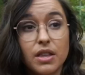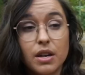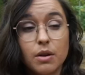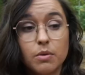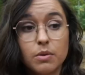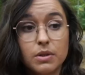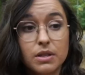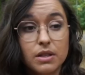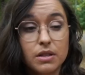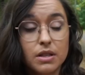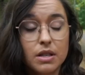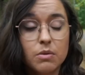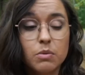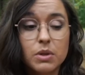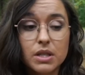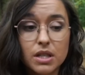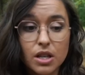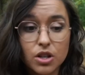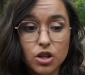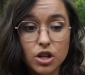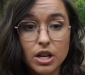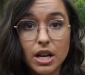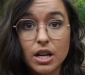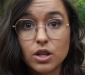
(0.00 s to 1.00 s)
it was
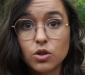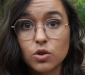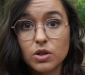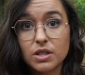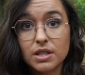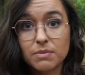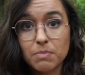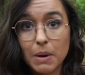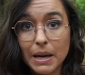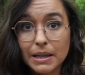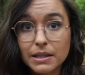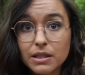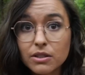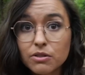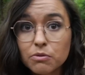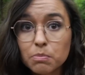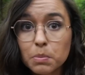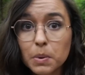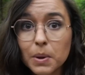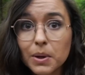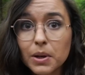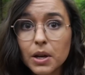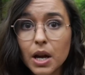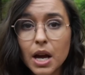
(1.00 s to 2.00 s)
such an introspective
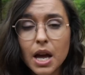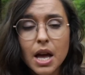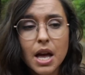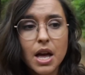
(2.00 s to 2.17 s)
book